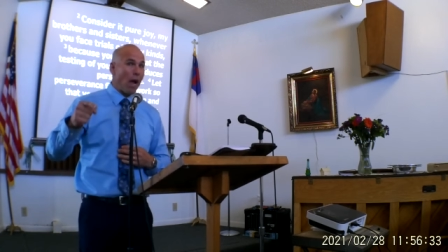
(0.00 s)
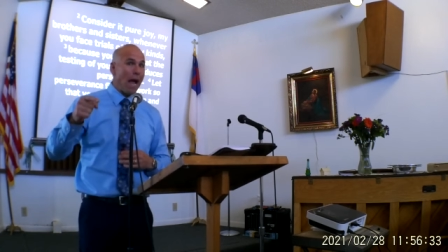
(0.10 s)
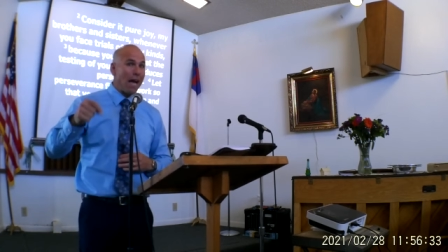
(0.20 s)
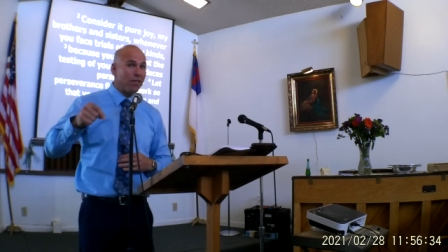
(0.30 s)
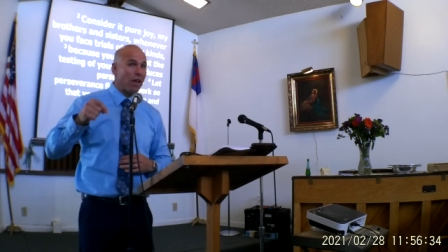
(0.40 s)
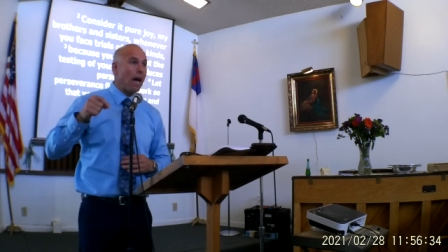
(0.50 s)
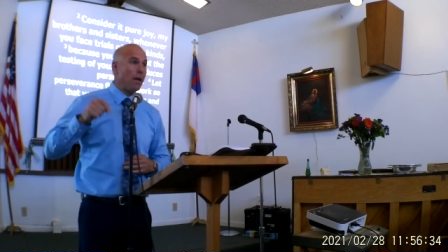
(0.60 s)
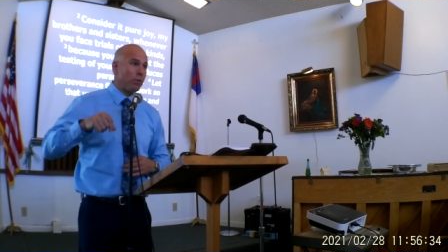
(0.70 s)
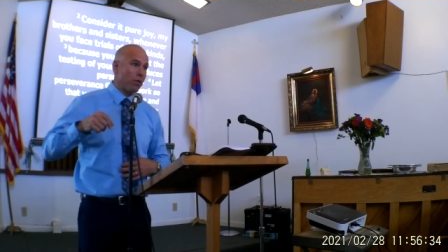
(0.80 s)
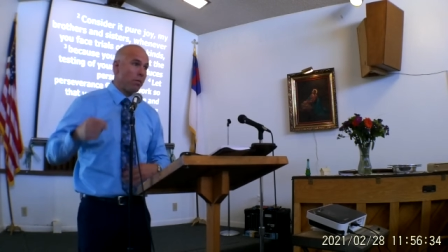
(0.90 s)
As I
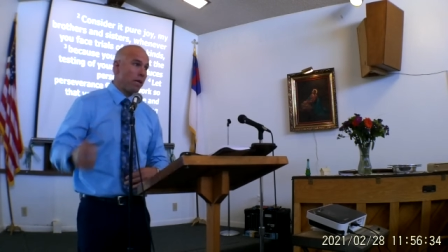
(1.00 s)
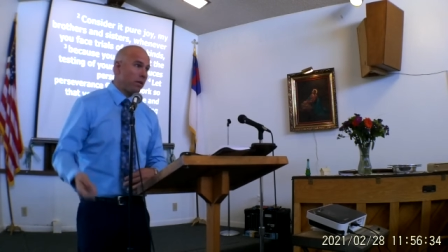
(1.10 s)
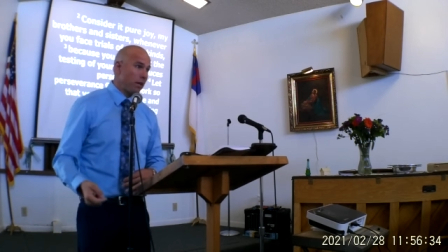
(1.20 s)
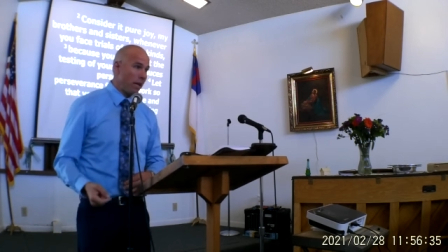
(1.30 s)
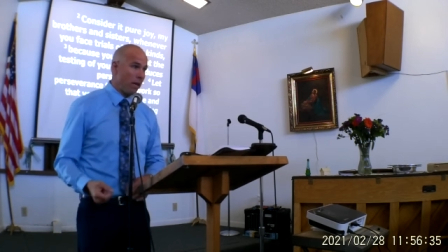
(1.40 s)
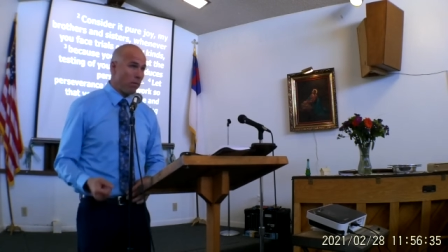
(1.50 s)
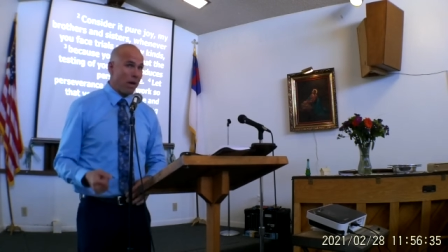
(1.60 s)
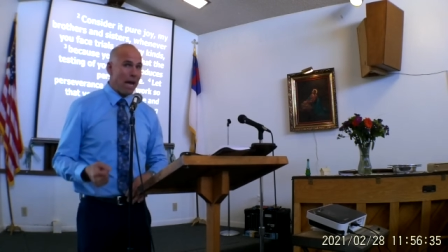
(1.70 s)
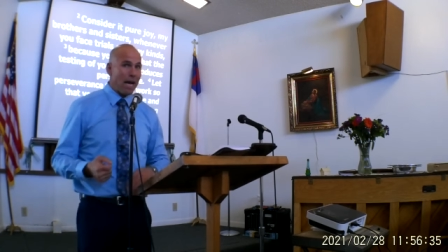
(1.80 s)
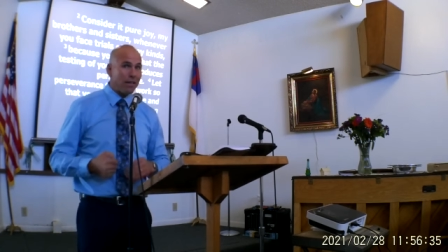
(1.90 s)
am submitted to him,
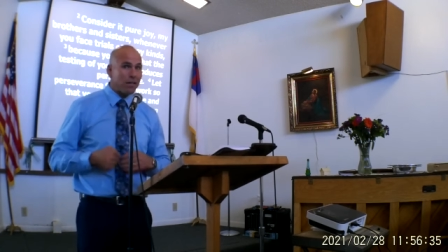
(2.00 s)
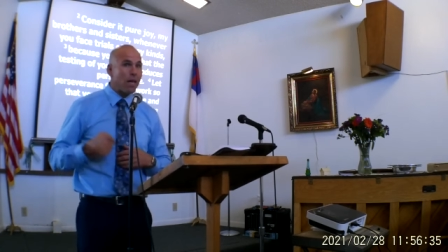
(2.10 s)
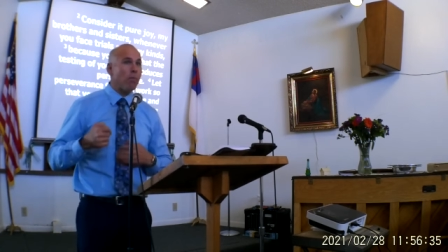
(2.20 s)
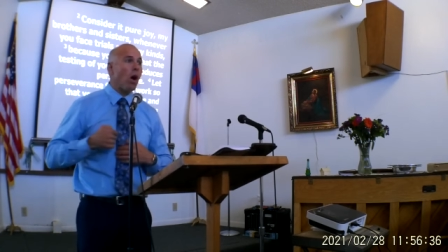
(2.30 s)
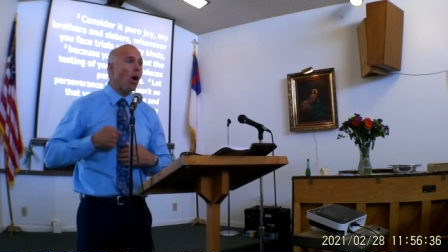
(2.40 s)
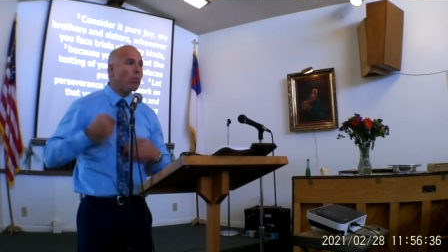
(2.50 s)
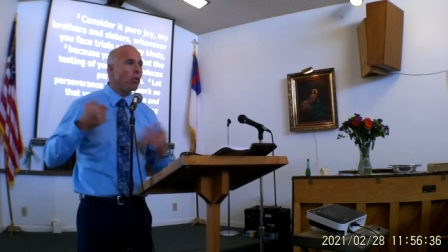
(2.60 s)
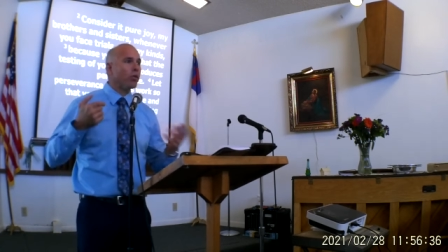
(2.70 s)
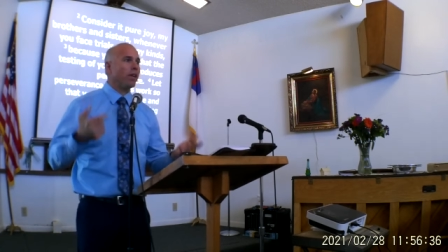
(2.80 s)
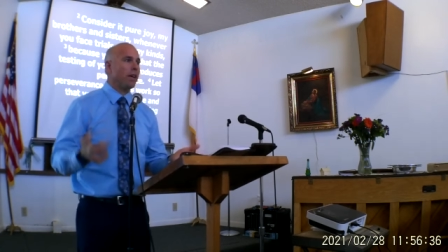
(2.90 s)
as I am
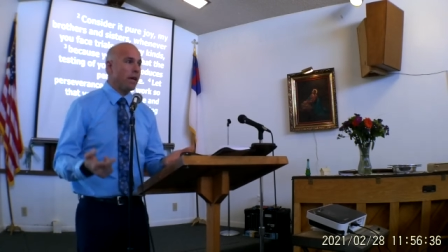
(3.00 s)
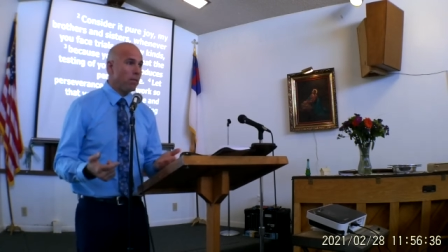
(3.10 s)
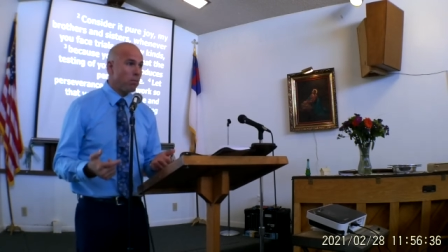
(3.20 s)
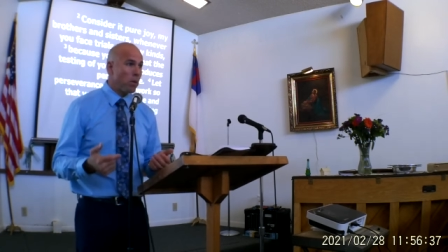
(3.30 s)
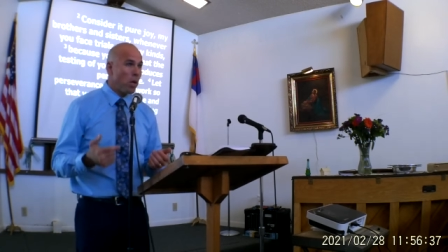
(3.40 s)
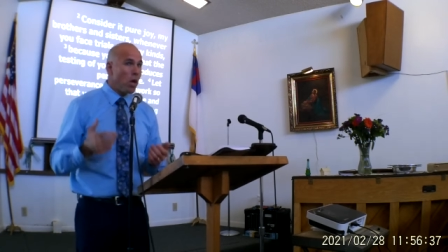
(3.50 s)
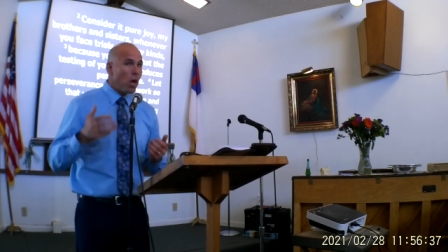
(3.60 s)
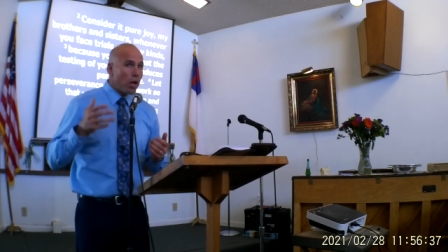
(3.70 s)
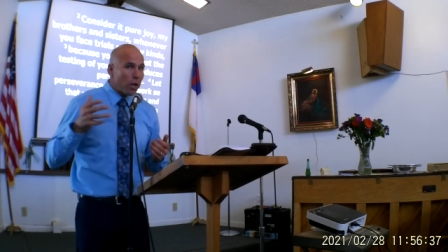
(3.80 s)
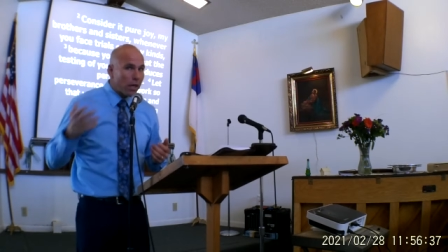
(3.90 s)
humble to him,
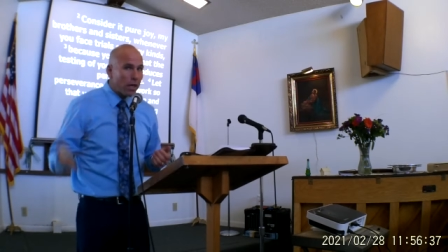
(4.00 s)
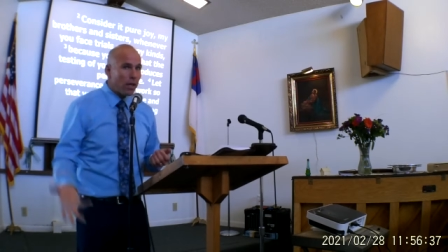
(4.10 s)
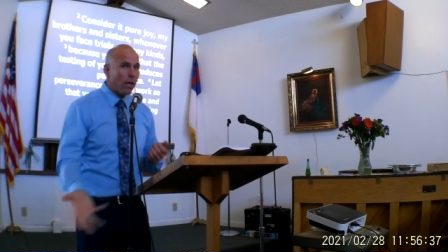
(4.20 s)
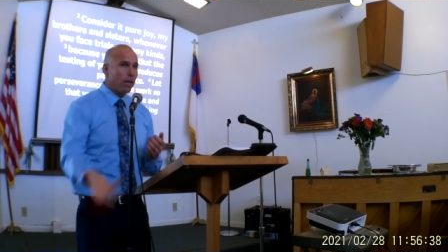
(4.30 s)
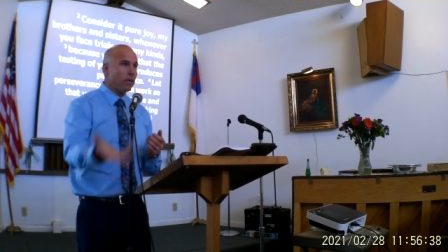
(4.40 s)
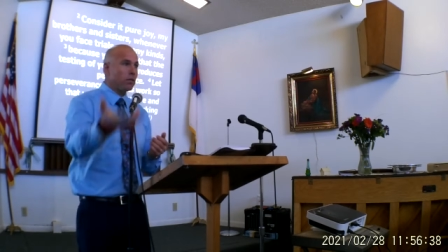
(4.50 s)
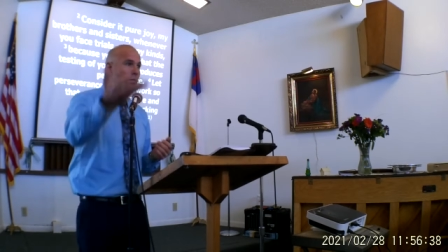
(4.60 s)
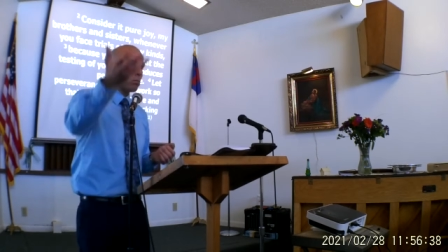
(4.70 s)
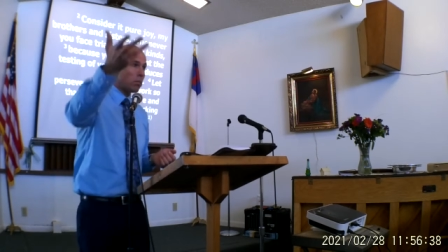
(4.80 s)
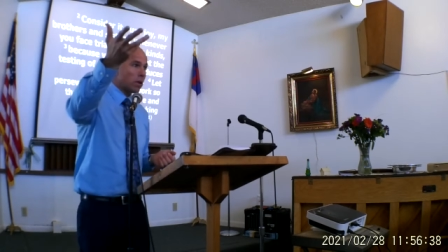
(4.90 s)
he is,
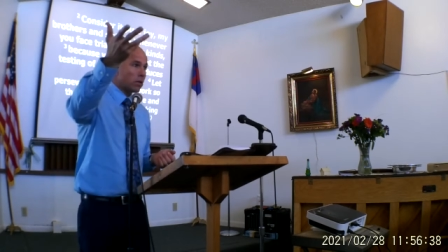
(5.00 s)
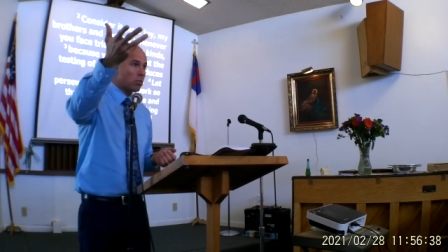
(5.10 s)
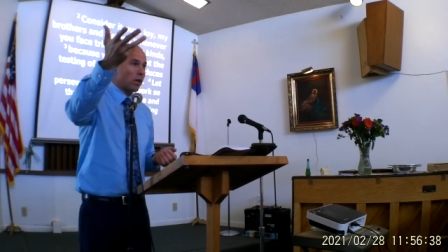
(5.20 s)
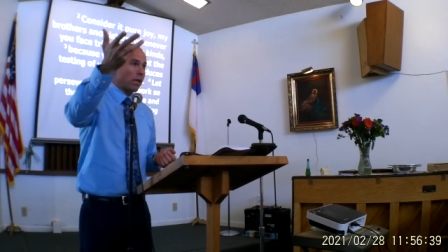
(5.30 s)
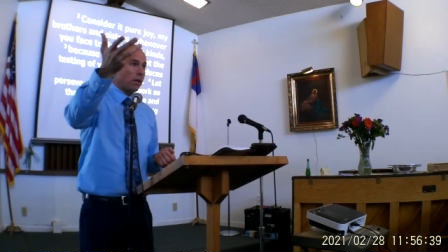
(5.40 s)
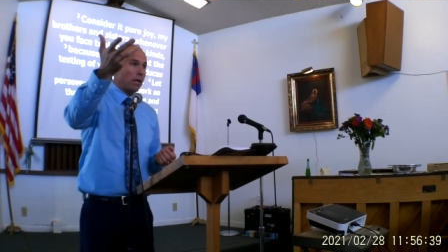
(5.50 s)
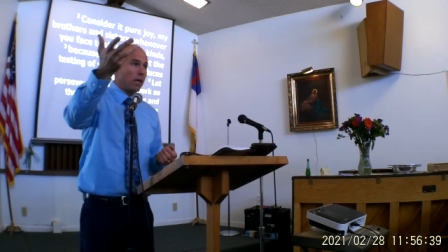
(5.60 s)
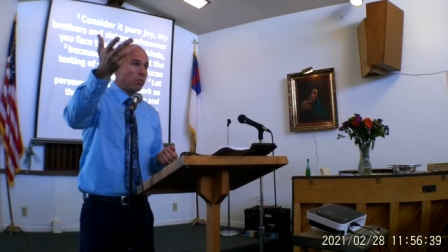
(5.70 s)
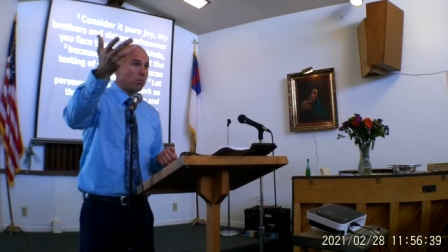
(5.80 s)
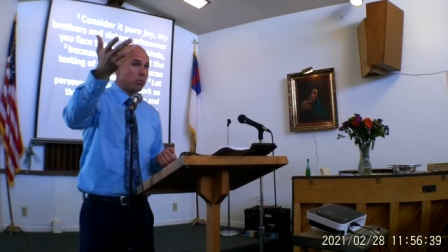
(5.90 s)
is bringing it up.